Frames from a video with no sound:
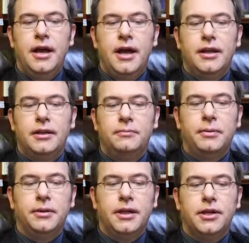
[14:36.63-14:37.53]
and
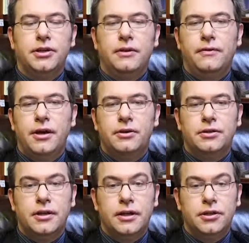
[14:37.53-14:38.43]
implementation of various
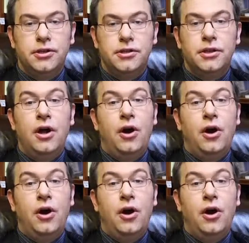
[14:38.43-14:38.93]
strategies,